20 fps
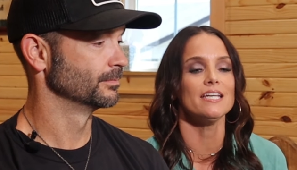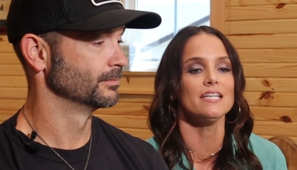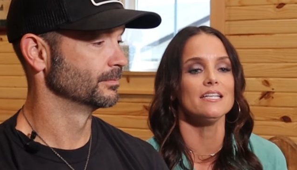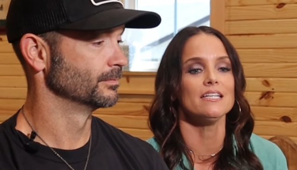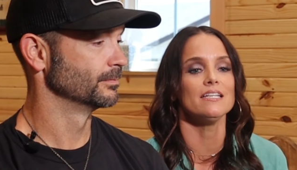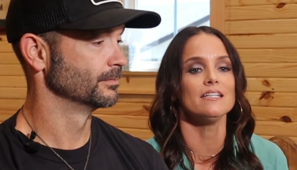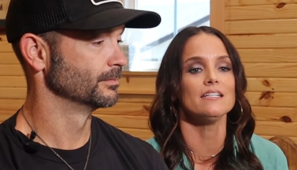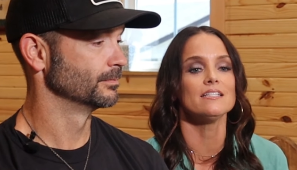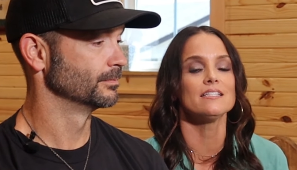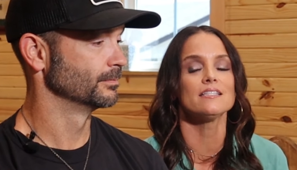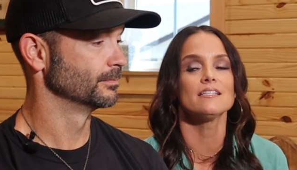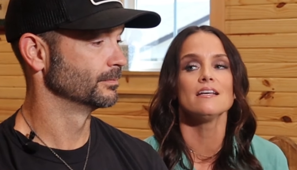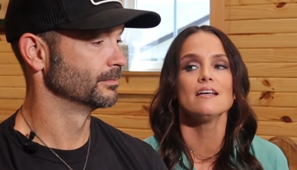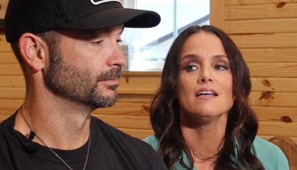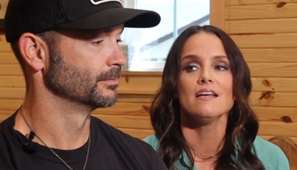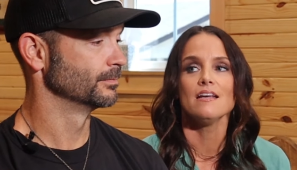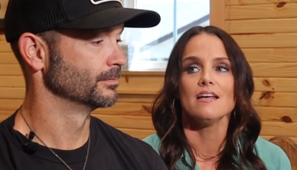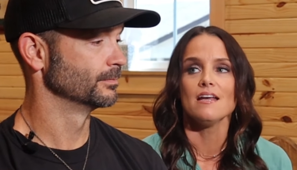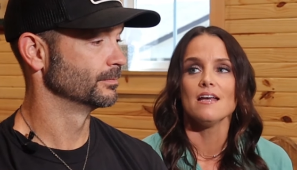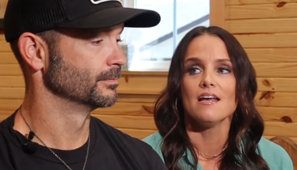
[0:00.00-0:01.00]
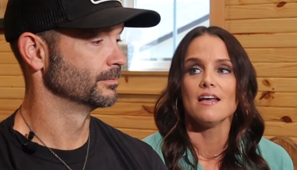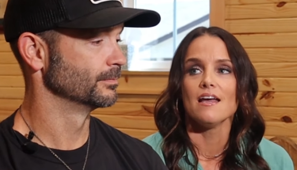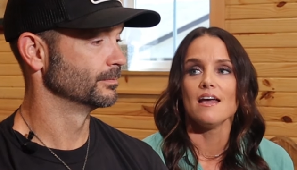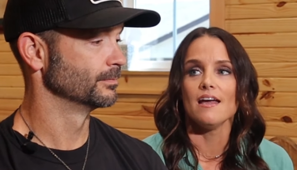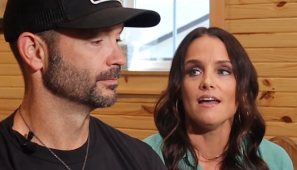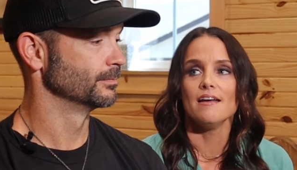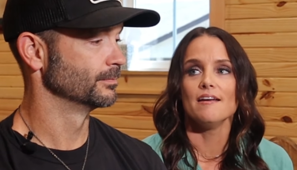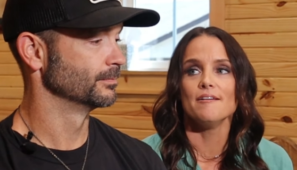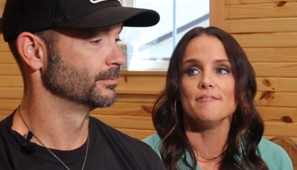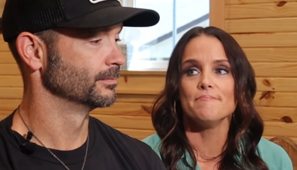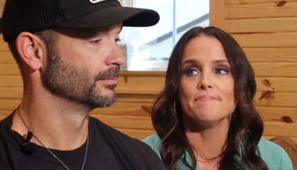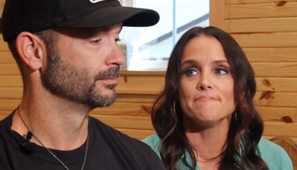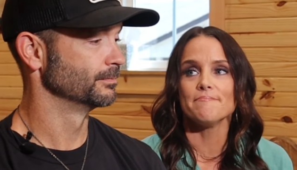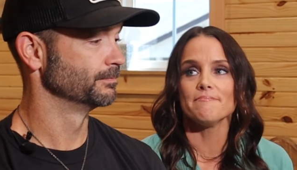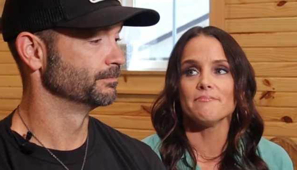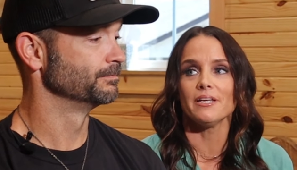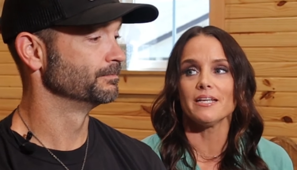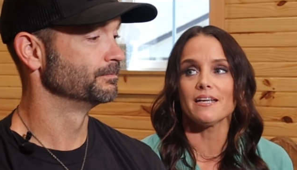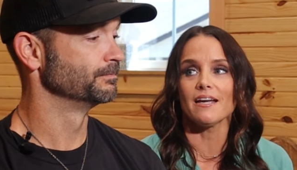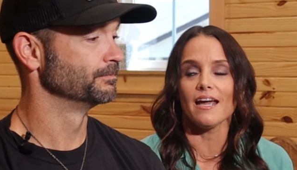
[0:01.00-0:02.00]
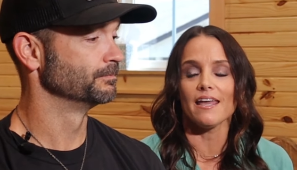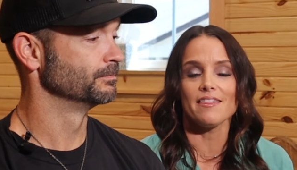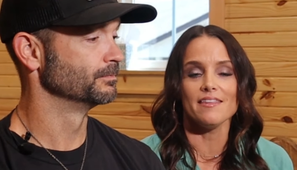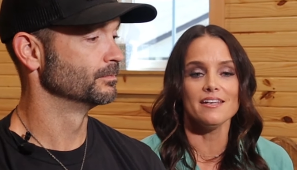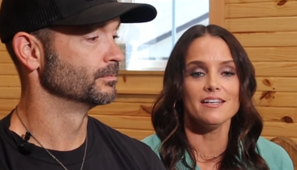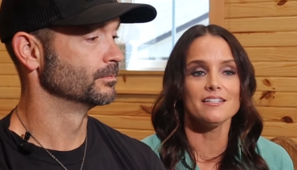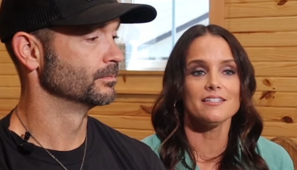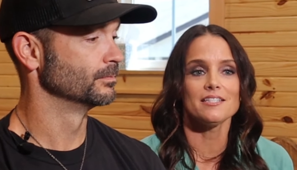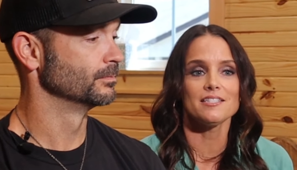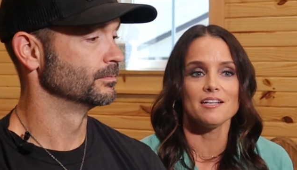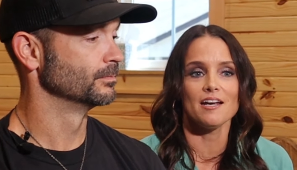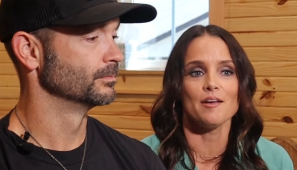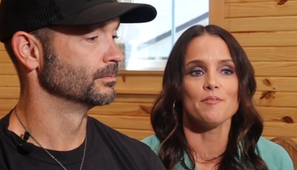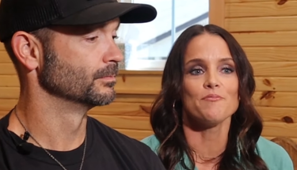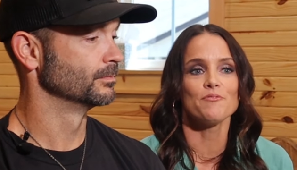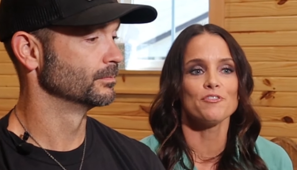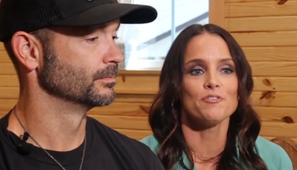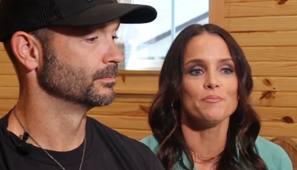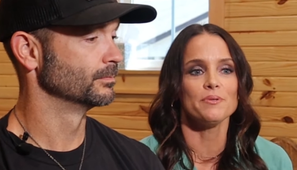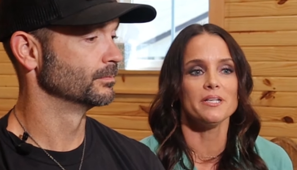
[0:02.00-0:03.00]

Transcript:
Speaker 1: He needs um, like I think it's time for